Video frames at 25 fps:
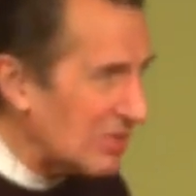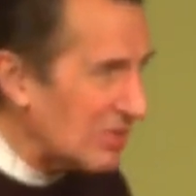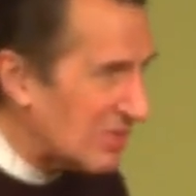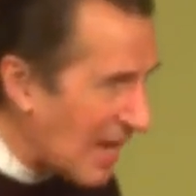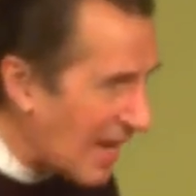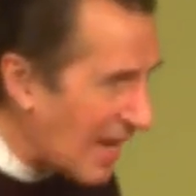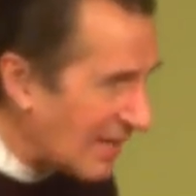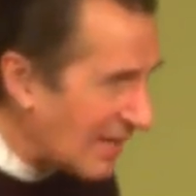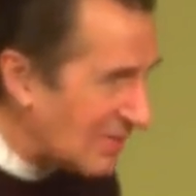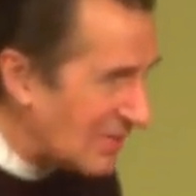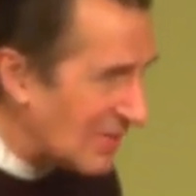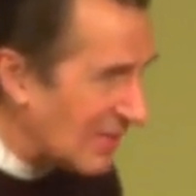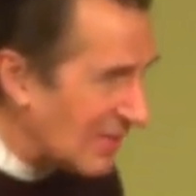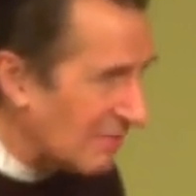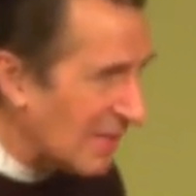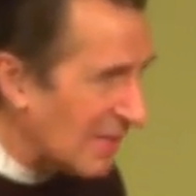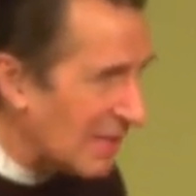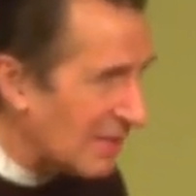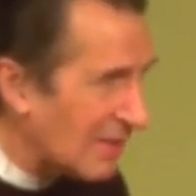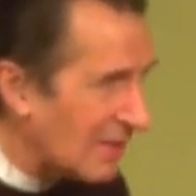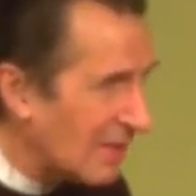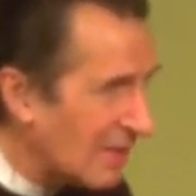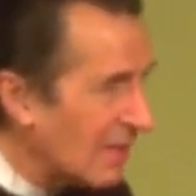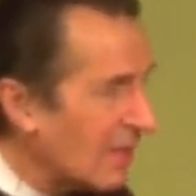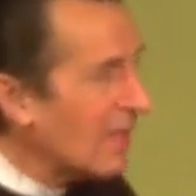Testament,
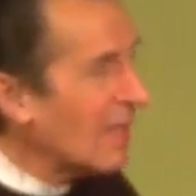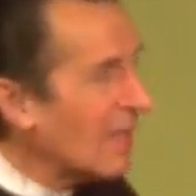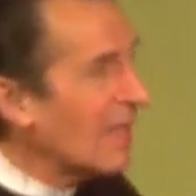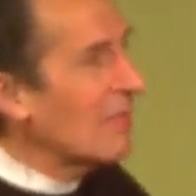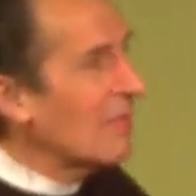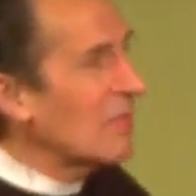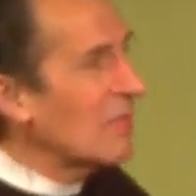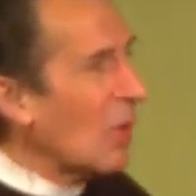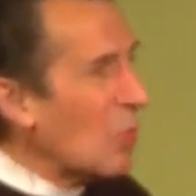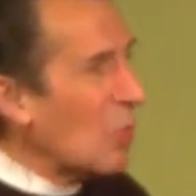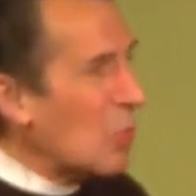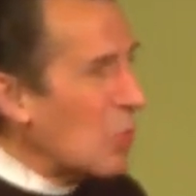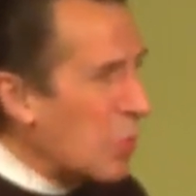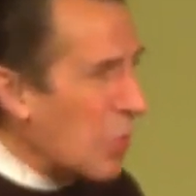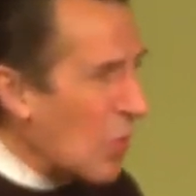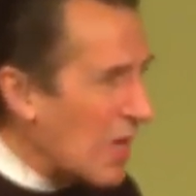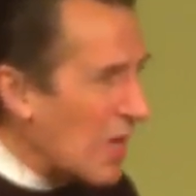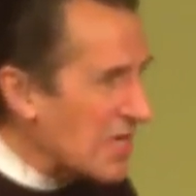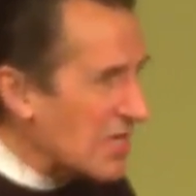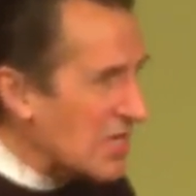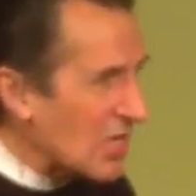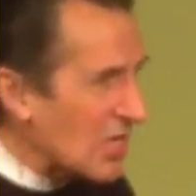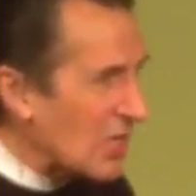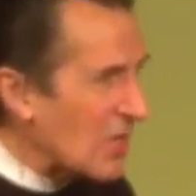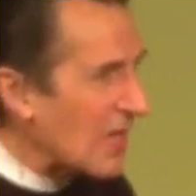the
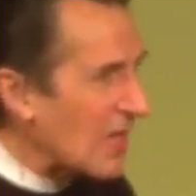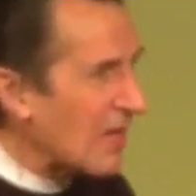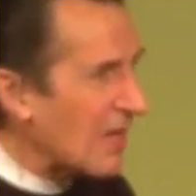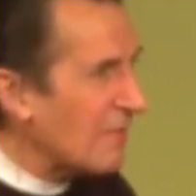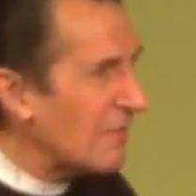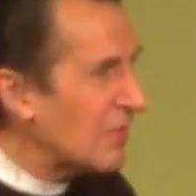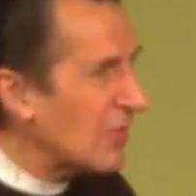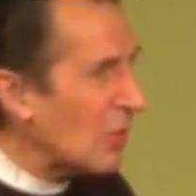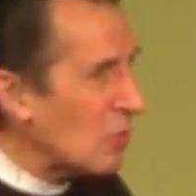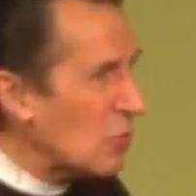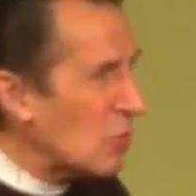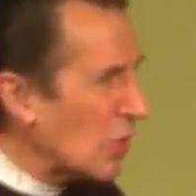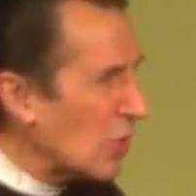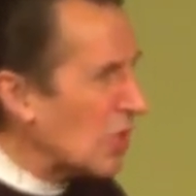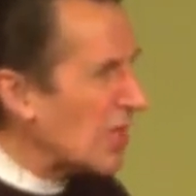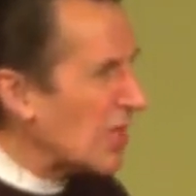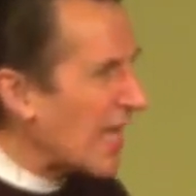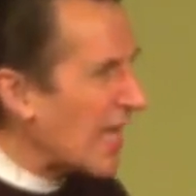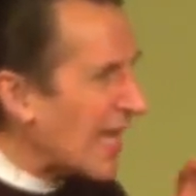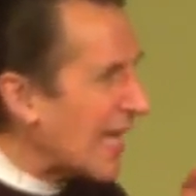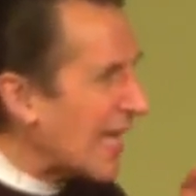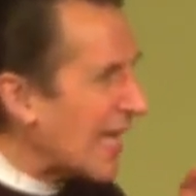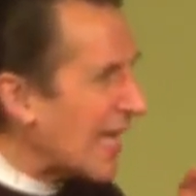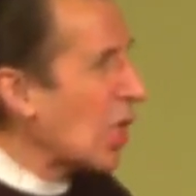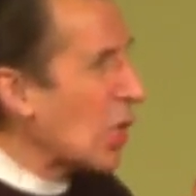wonder of the word
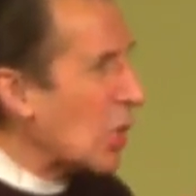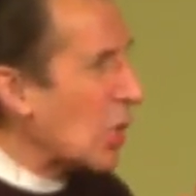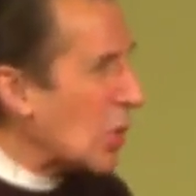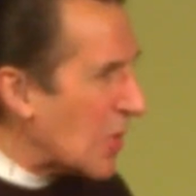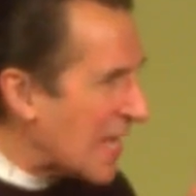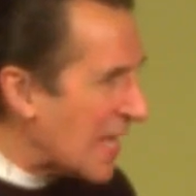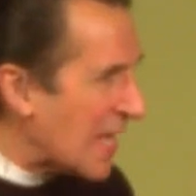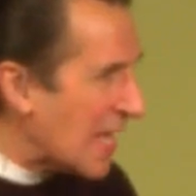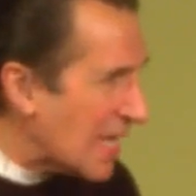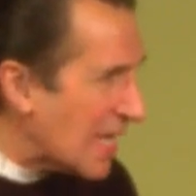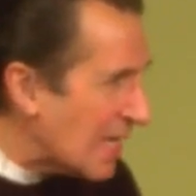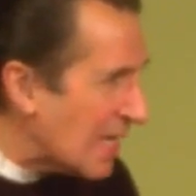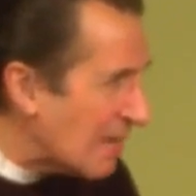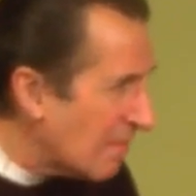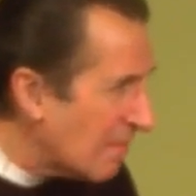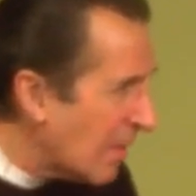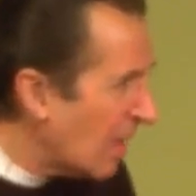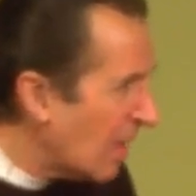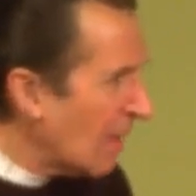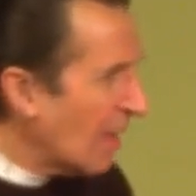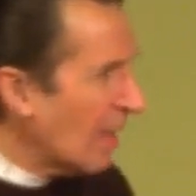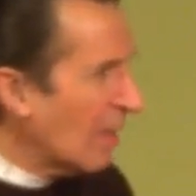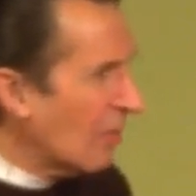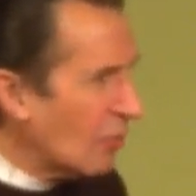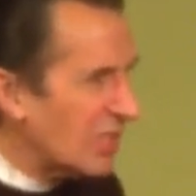Elohim
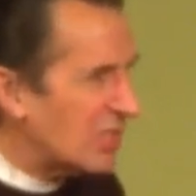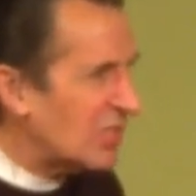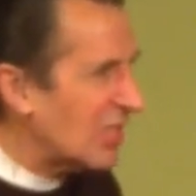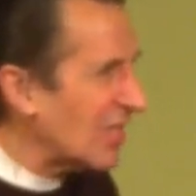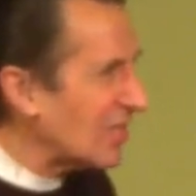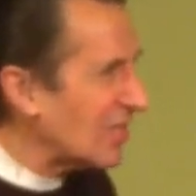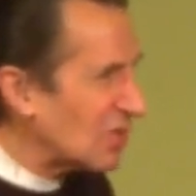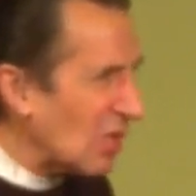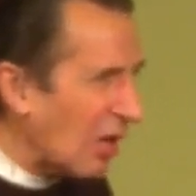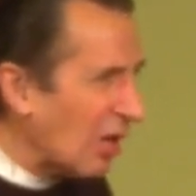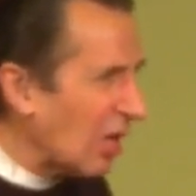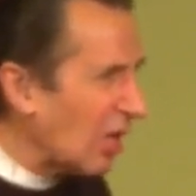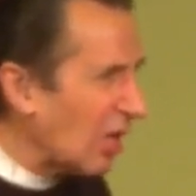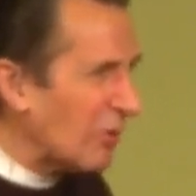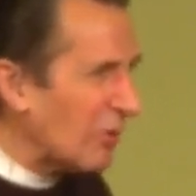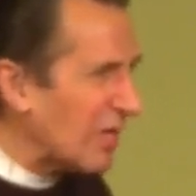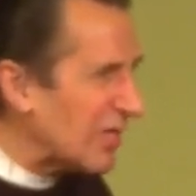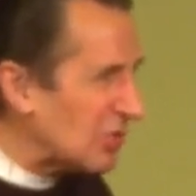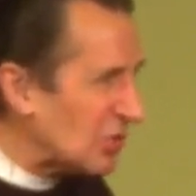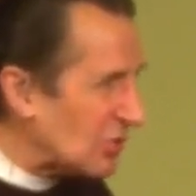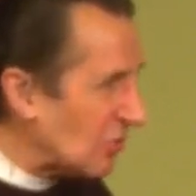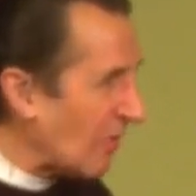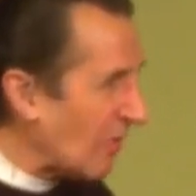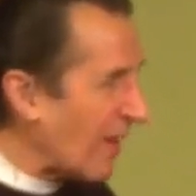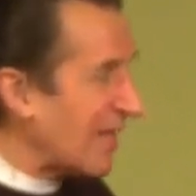which is always
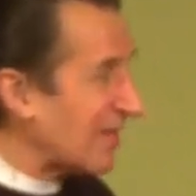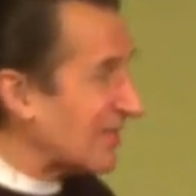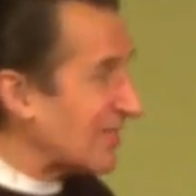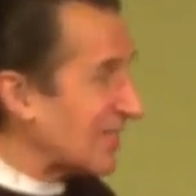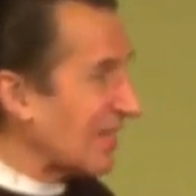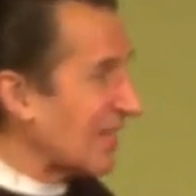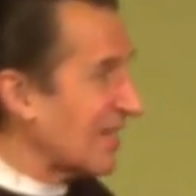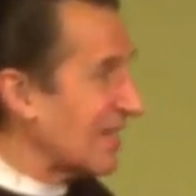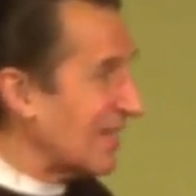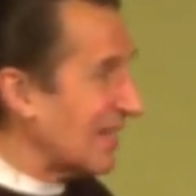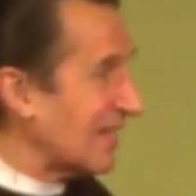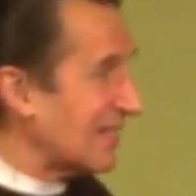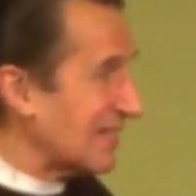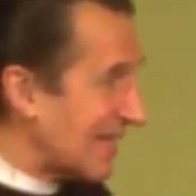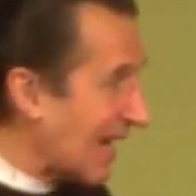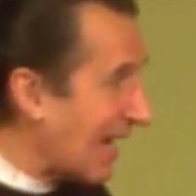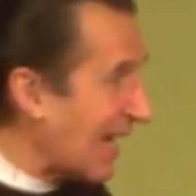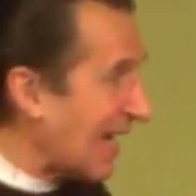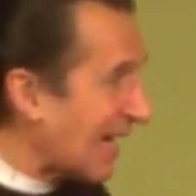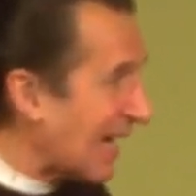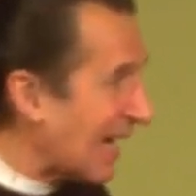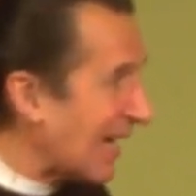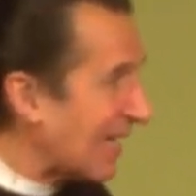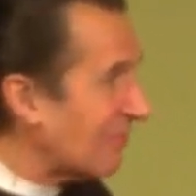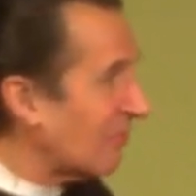translated
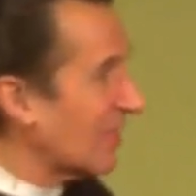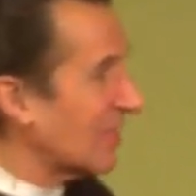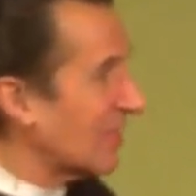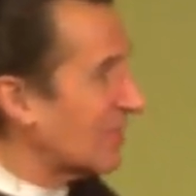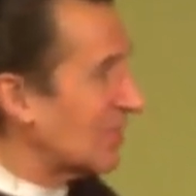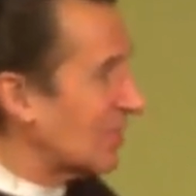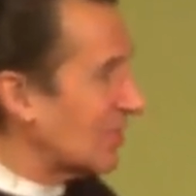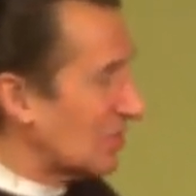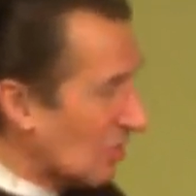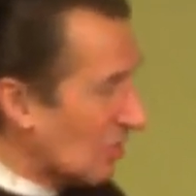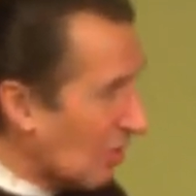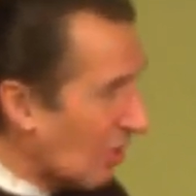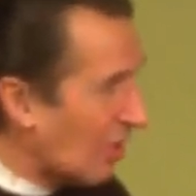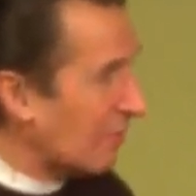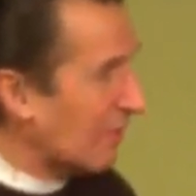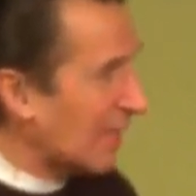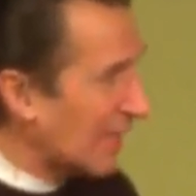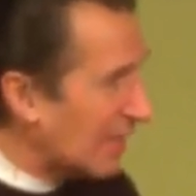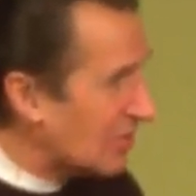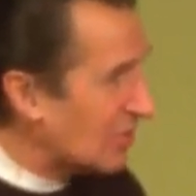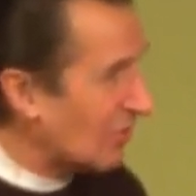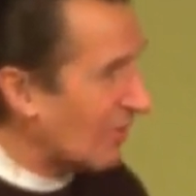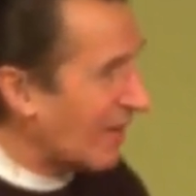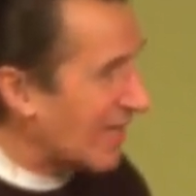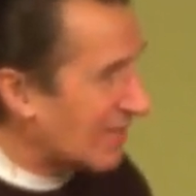God, which is normally
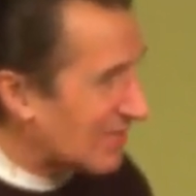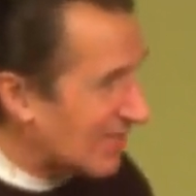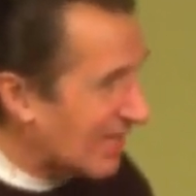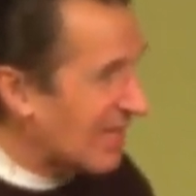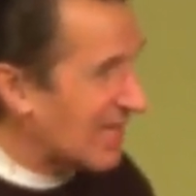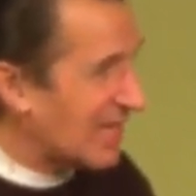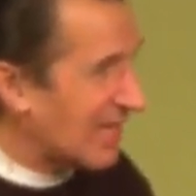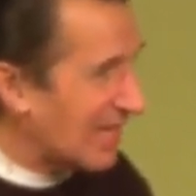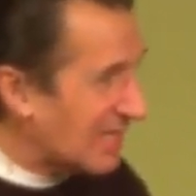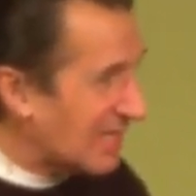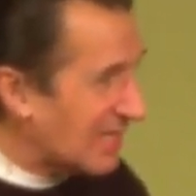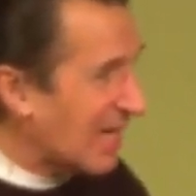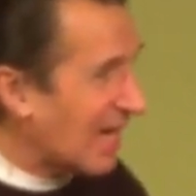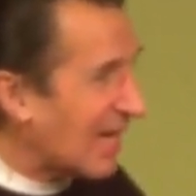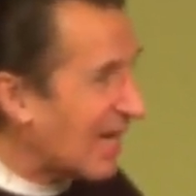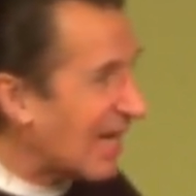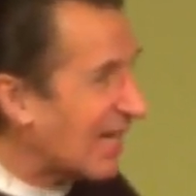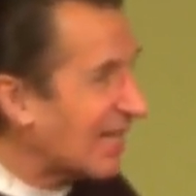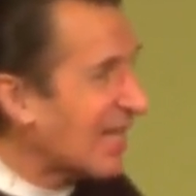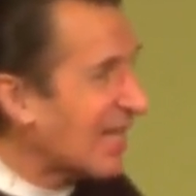translated God,